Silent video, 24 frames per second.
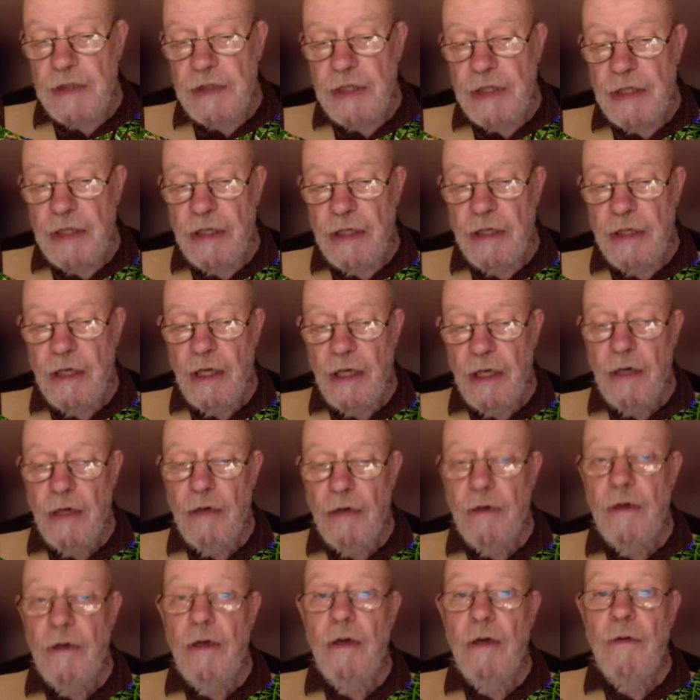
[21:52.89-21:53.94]
year
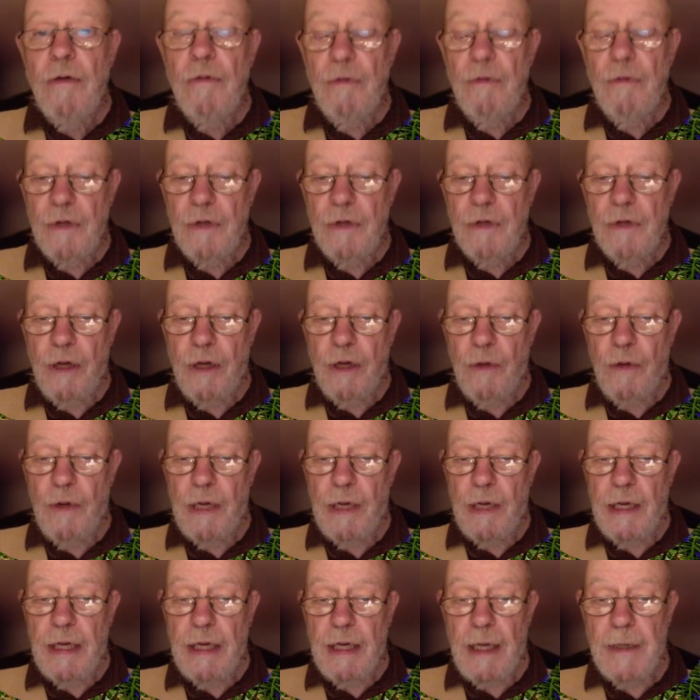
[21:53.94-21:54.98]
we'll go
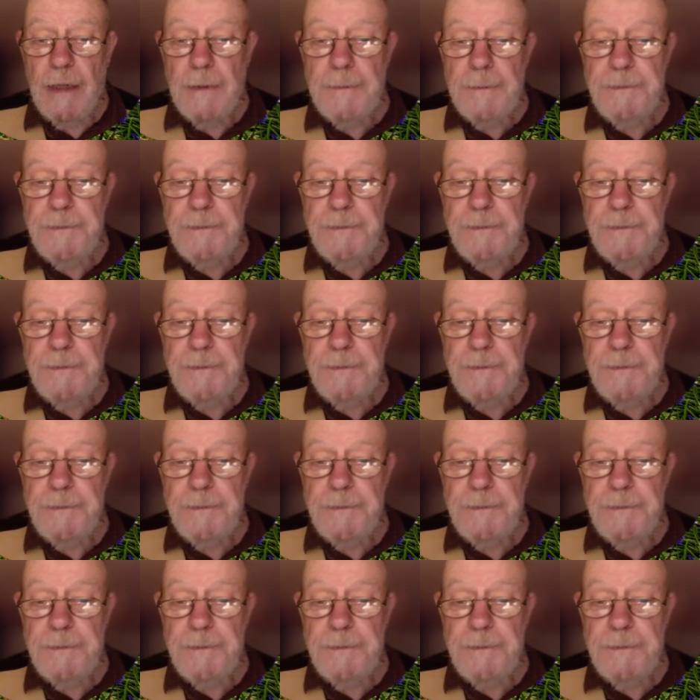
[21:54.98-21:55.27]
again.